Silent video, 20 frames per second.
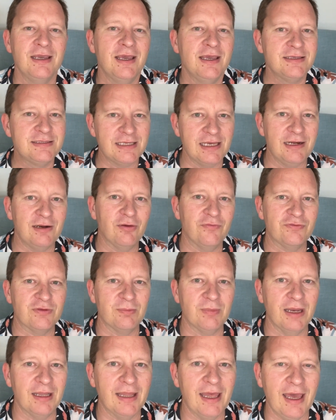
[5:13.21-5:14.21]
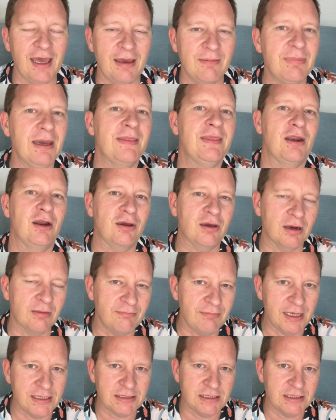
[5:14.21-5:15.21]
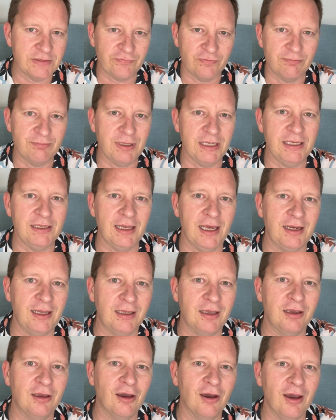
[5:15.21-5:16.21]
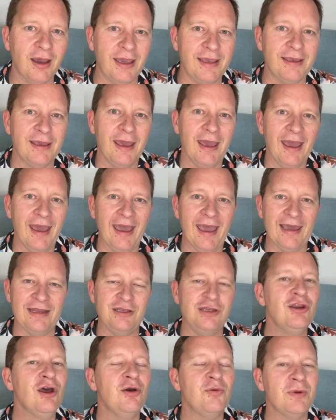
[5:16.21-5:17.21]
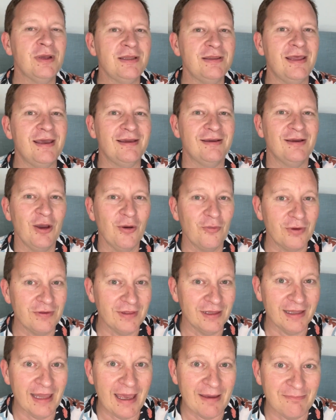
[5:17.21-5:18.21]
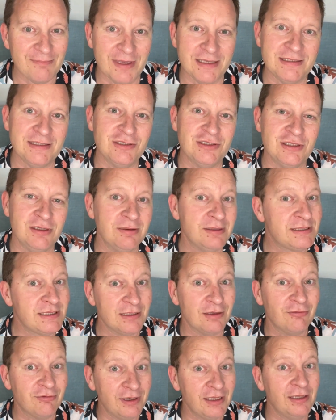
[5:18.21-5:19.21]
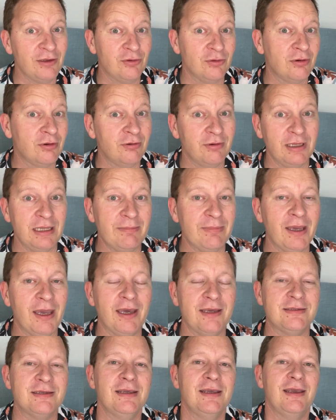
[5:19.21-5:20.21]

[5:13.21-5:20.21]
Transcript: Sent it off to my lab, and then I got a message from Pete at Ikigai. And you know when the lab message you, it's either really good or really bad.